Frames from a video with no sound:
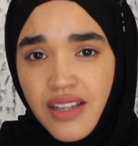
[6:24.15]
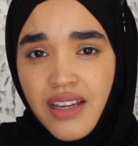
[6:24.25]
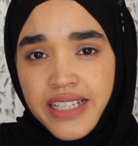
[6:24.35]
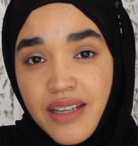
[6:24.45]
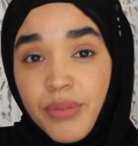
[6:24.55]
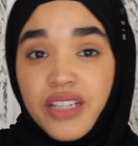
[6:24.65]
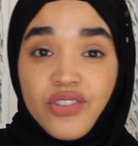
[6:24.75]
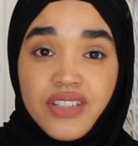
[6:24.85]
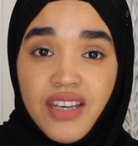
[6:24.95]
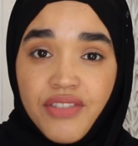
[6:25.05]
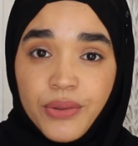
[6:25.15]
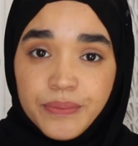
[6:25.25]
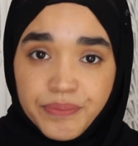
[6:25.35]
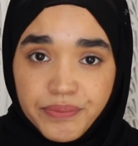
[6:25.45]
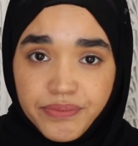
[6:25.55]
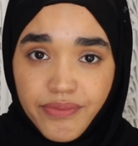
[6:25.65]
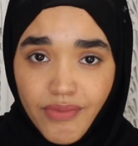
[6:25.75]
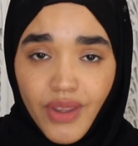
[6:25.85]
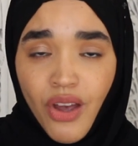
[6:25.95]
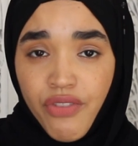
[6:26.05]
example I just gave you
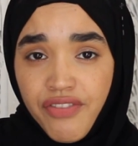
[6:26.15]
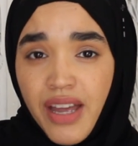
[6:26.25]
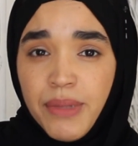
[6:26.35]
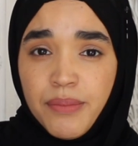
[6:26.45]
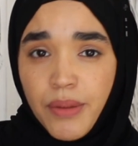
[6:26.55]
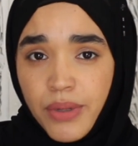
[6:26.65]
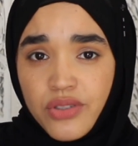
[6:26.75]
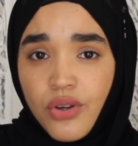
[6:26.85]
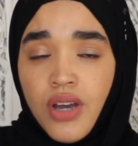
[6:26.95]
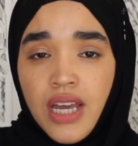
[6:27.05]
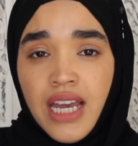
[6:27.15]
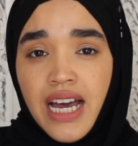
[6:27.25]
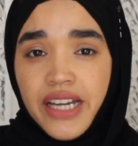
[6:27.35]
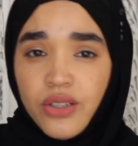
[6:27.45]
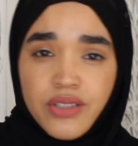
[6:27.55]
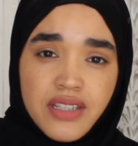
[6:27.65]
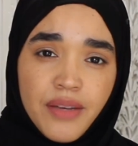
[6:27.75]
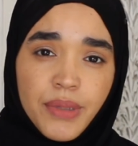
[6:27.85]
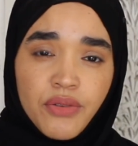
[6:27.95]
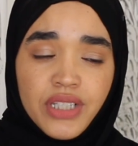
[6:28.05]
of the family member. So I notice
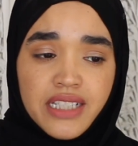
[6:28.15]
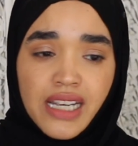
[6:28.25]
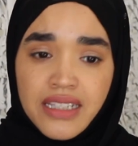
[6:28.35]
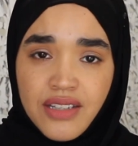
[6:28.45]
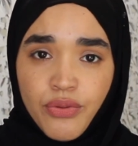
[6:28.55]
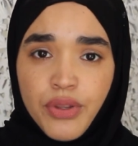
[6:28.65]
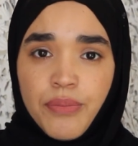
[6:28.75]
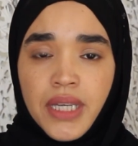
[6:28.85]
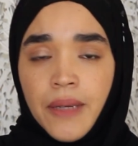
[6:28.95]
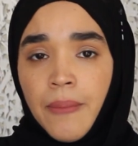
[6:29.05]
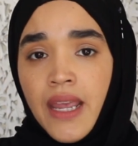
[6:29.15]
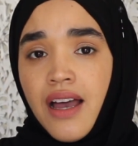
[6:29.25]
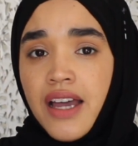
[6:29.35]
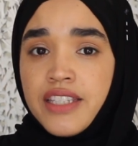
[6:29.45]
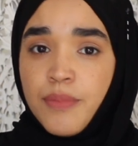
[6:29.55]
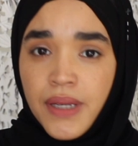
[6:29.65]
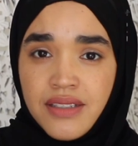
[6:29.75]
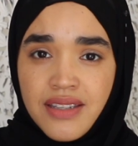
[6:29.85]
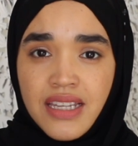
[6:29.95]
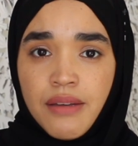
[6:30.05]
they're being really negative with me. I
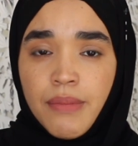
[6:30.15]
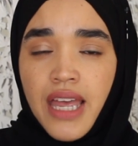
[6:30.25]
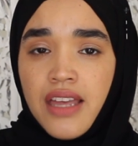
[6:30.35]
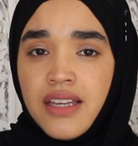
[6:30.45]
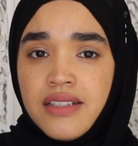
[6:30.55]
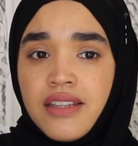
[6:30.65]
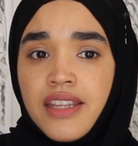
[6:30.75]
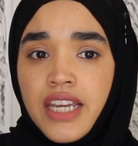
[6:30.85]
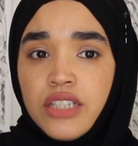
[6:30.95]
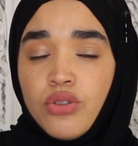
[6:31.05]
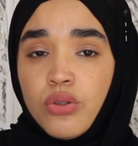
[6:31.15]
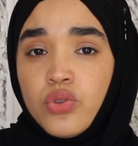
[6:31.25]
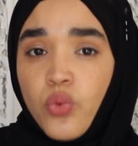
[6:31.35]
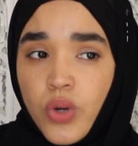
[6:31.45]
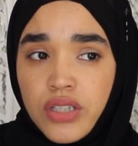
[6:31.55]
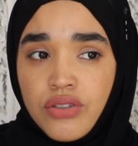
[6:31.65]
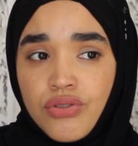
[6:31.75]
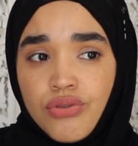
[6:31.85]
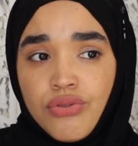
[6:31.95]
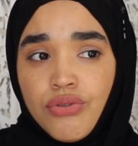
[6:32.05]
speak to them and they don't want
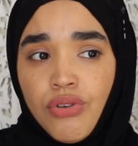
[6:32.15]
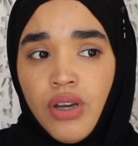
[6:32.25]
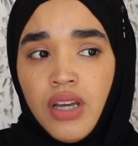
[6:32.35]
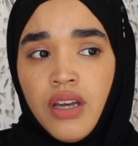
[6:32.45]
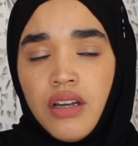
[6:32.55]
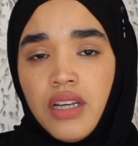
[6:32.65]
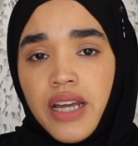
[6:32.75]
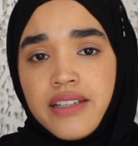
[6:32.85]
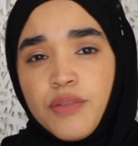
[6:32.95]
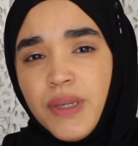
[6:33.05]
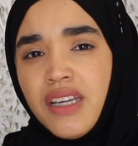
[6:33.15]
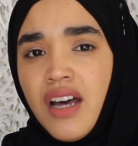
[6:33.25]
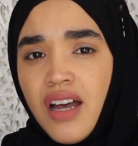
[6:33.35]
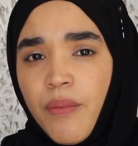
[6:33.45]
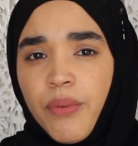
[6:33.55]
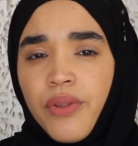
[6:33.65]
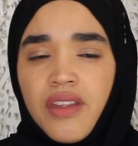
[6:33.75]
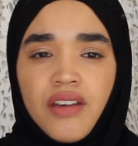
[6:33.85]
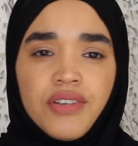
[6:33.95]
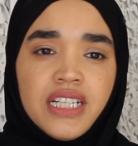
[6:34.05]
to speak up, or
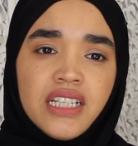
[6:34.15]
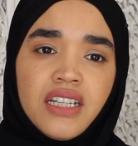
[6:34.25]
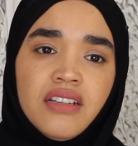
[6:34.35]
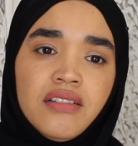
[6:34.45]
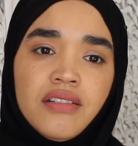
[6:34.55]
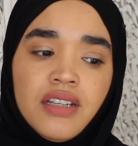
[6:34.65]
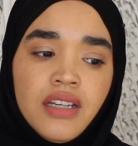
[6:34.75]
they're really